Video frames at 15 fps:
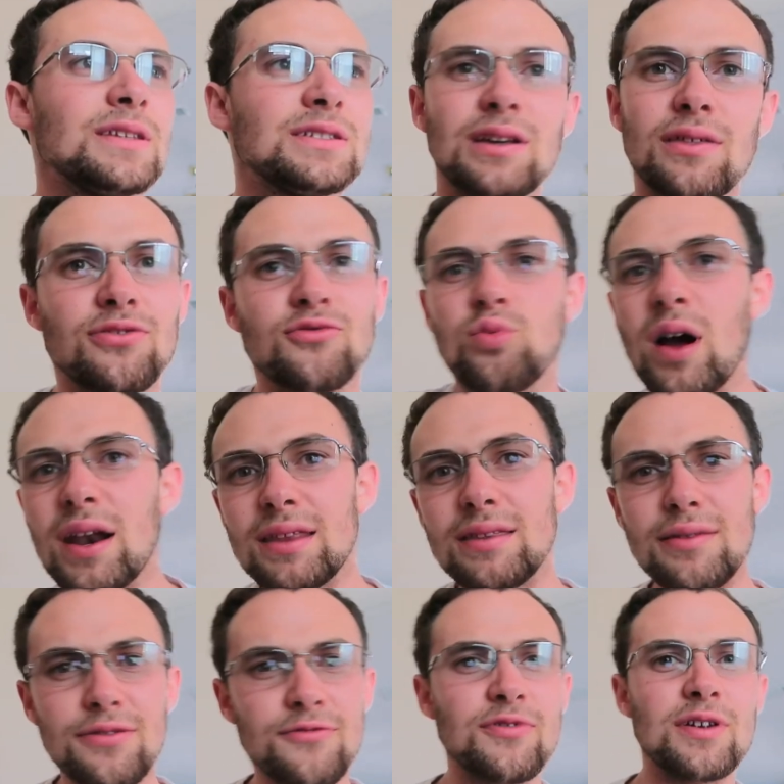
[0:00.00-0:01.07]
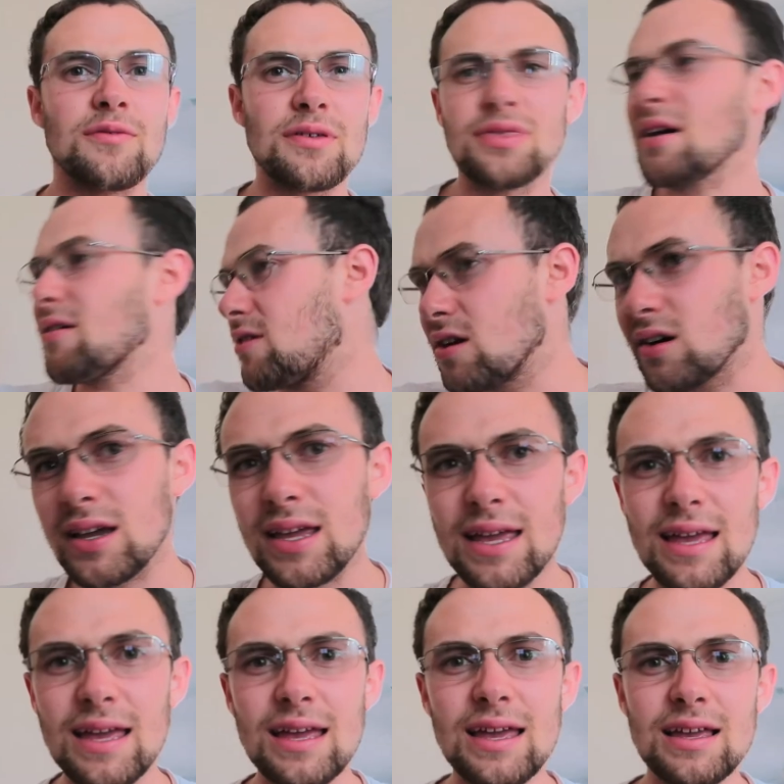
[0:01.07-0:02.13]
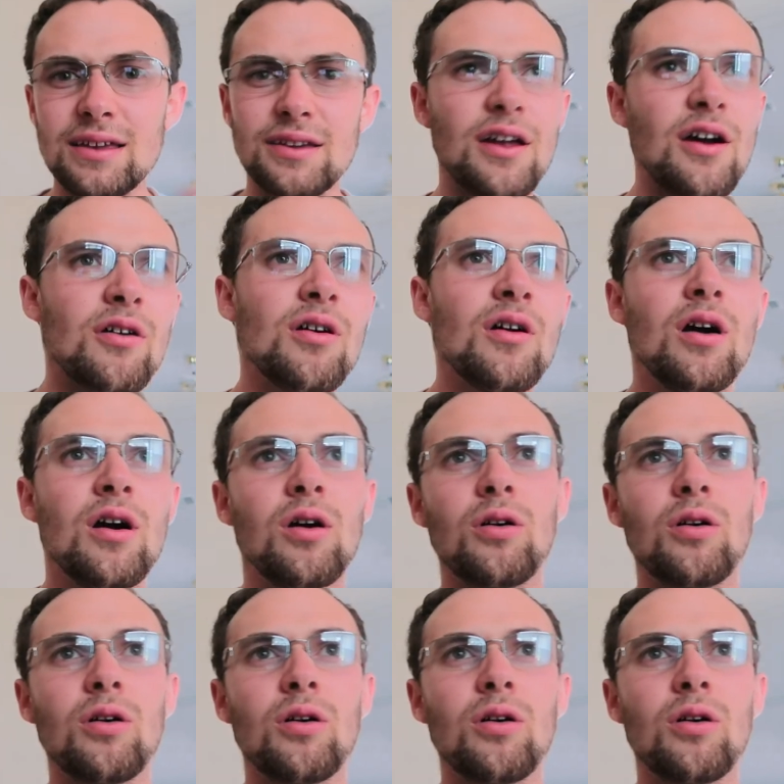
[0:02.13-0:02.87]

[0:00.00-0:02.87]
just run on the street without looking, you know,